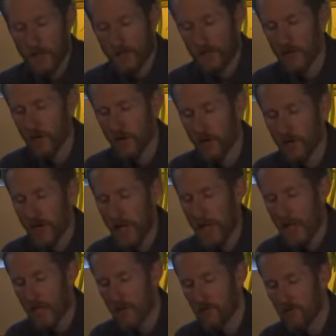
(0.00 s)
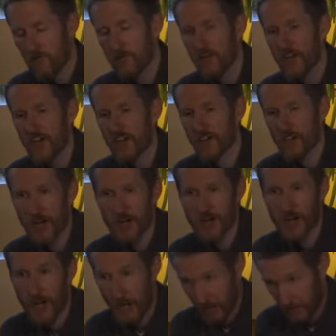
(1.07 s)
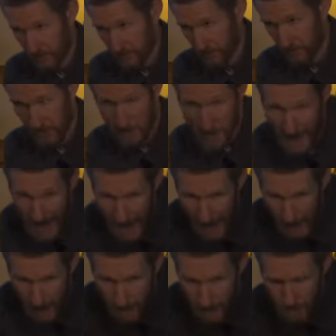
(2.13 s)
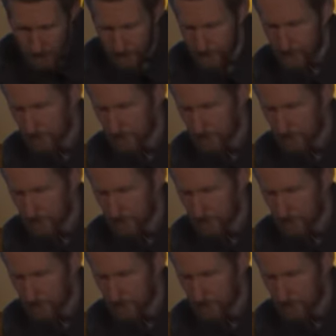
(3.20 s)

If you're a fearer of man,